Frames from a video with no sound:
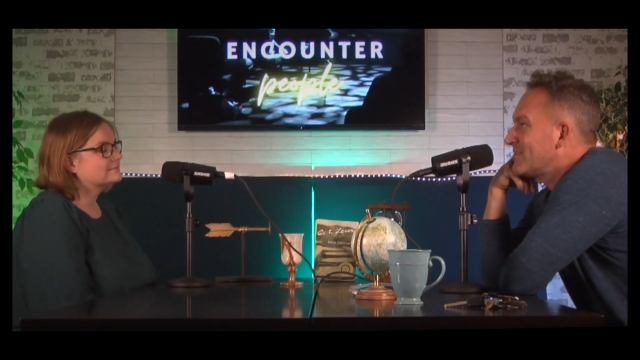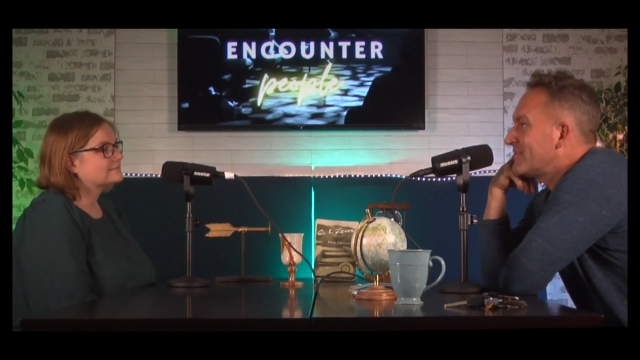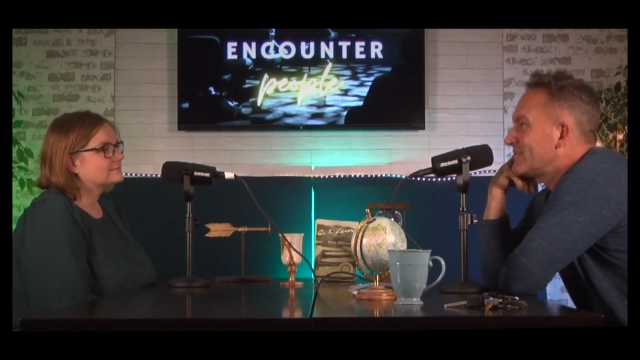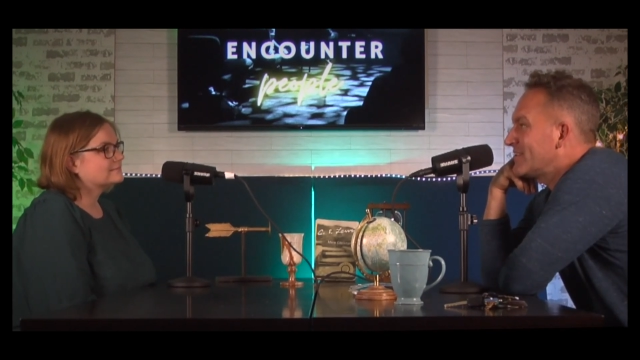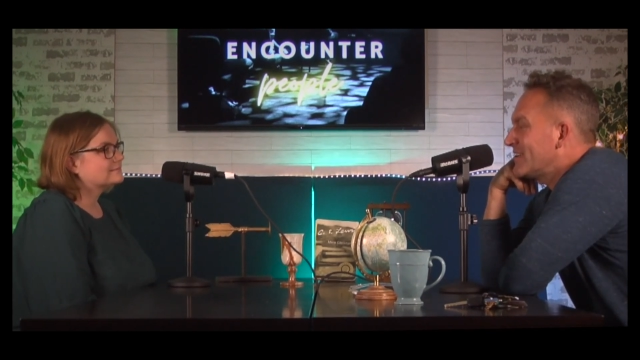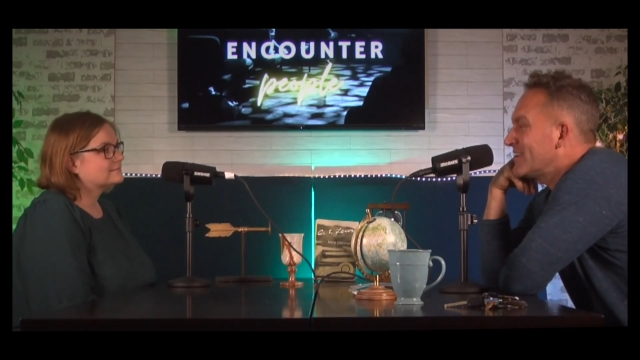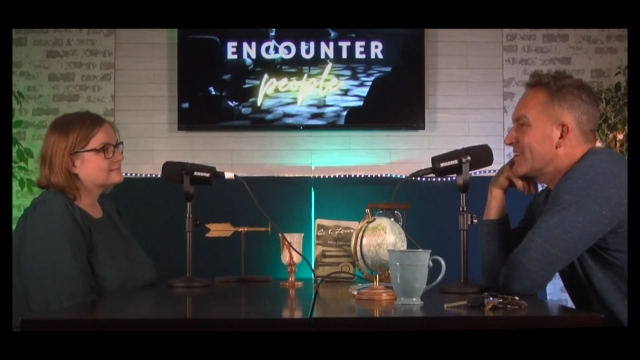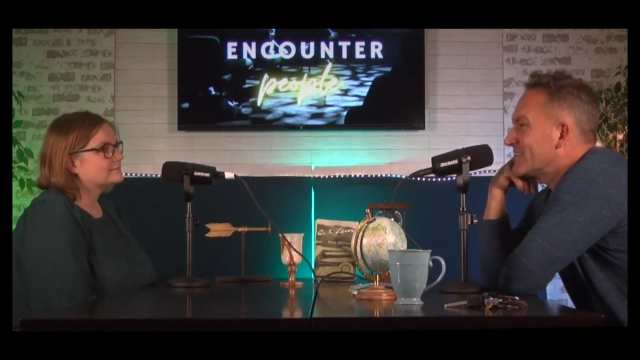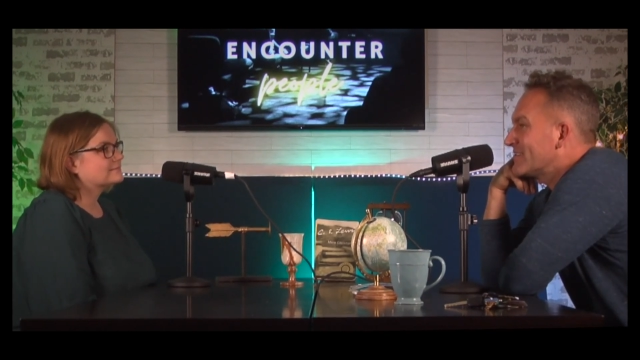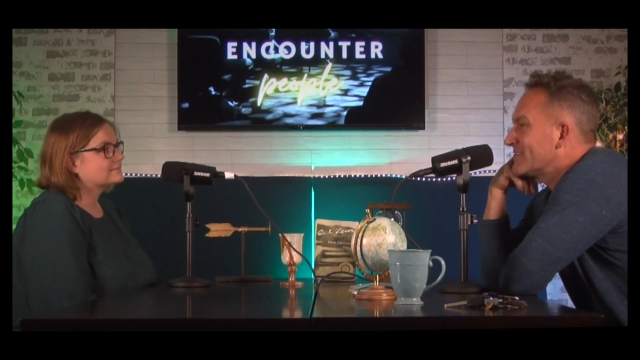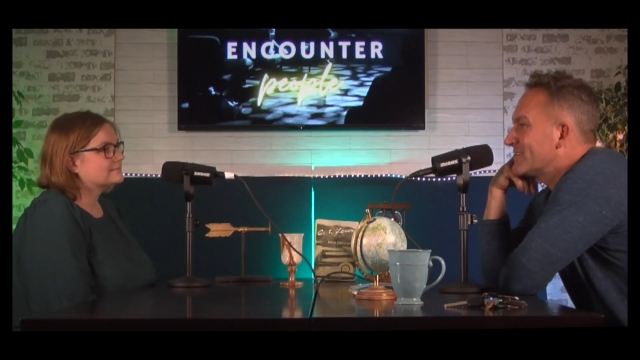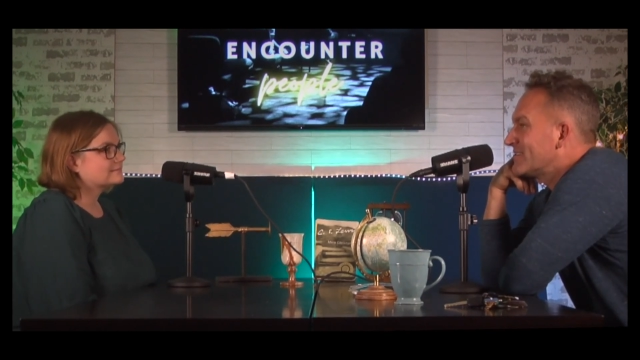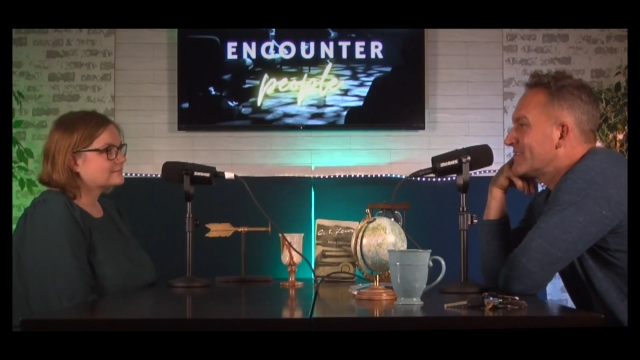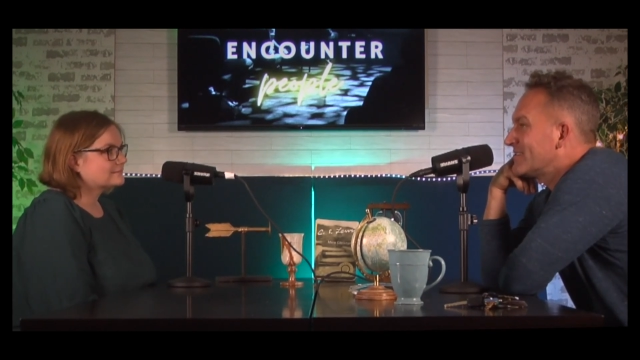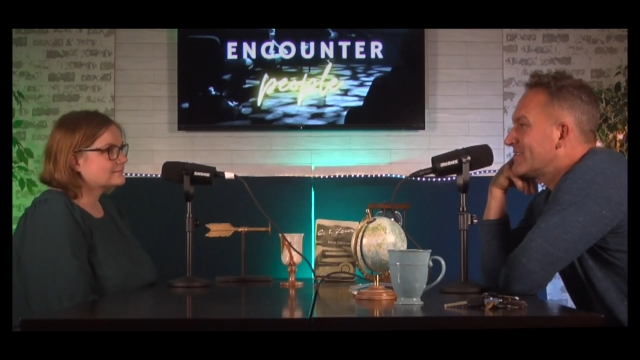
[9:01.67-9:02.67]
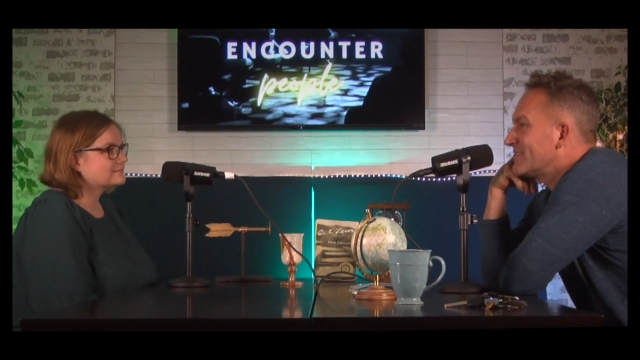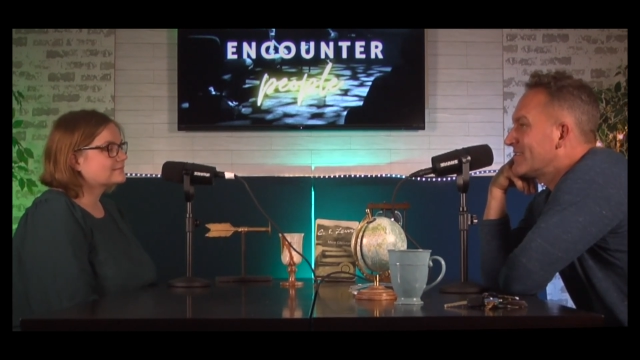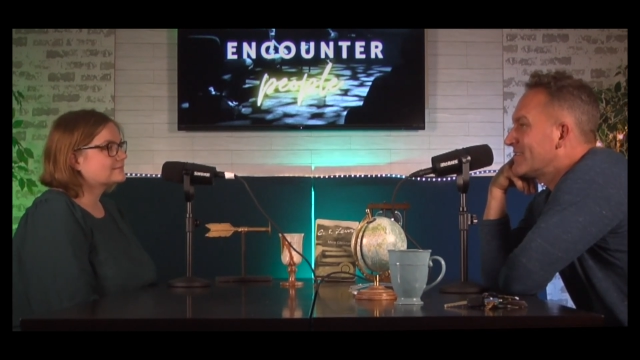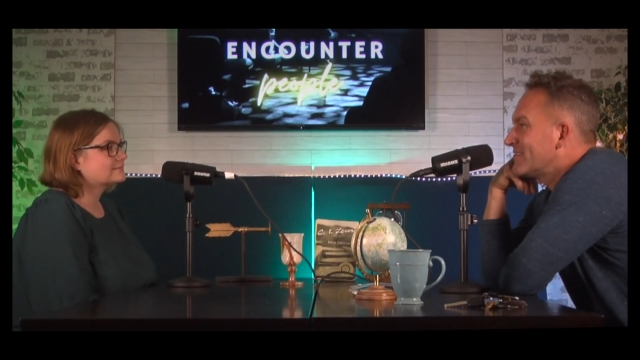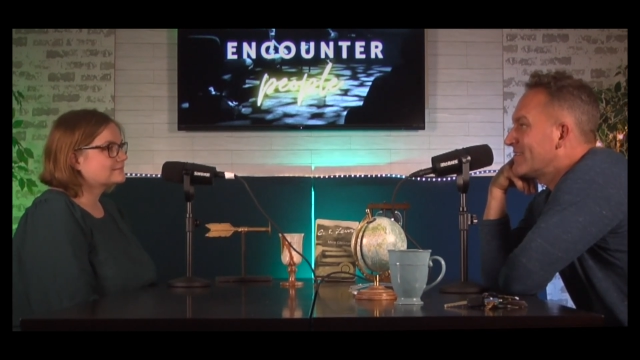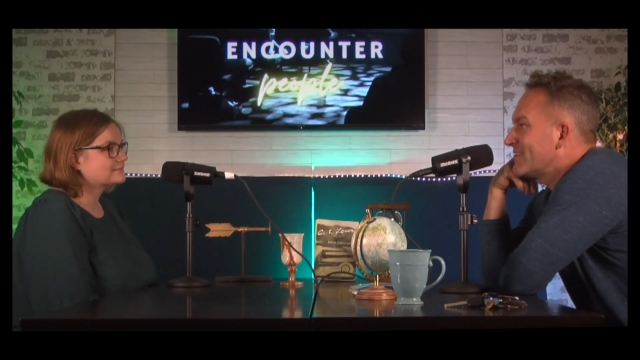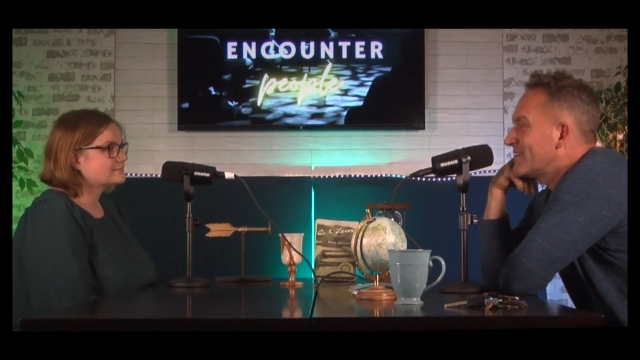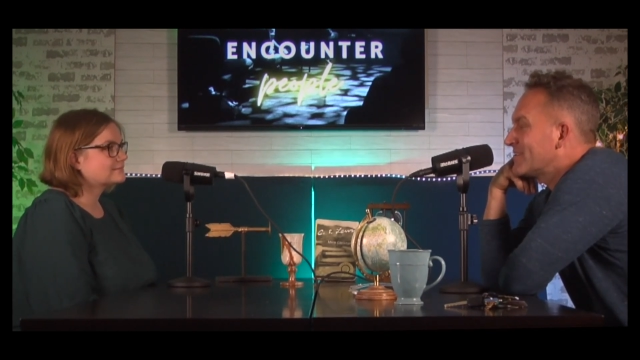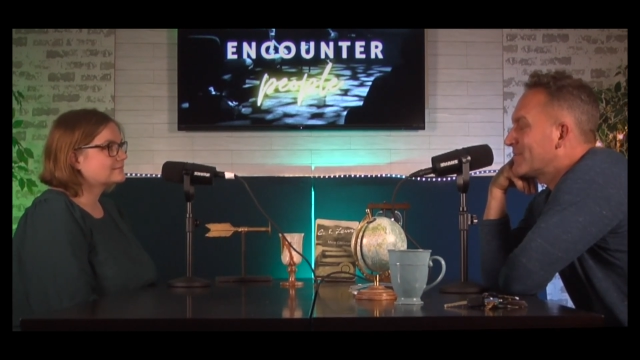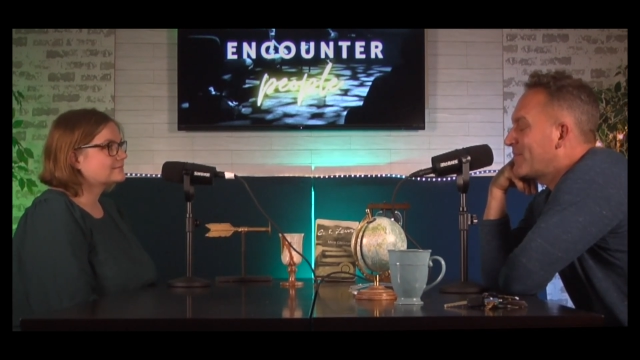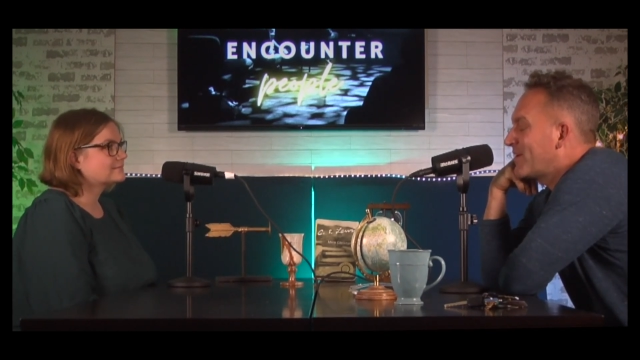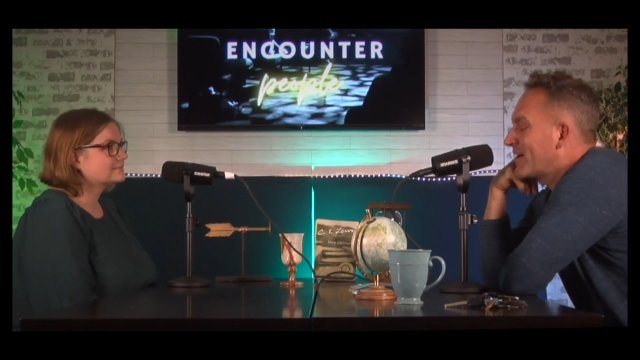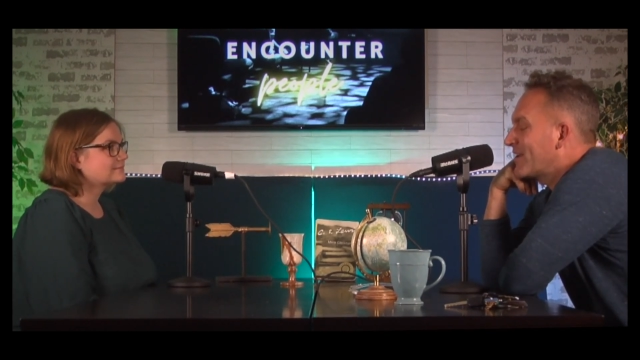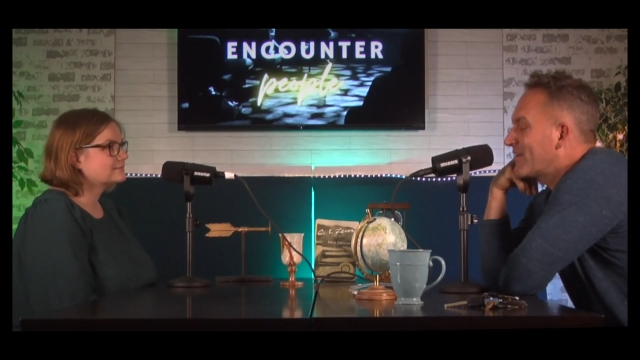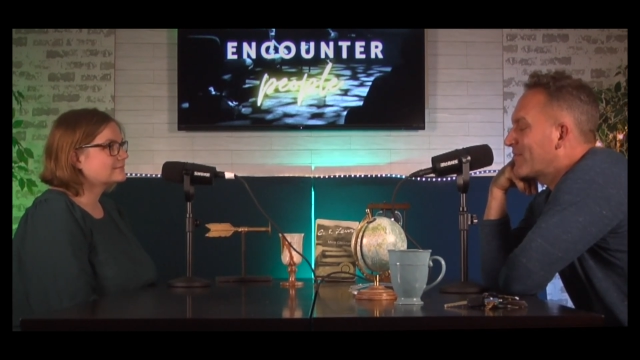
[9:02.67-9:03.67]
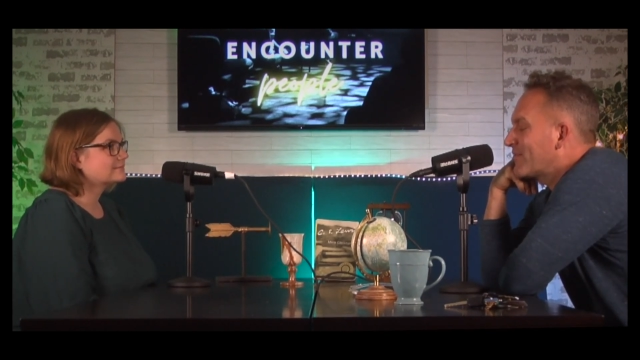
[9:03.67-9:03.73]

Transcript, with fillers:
Speaker 1: things as the body of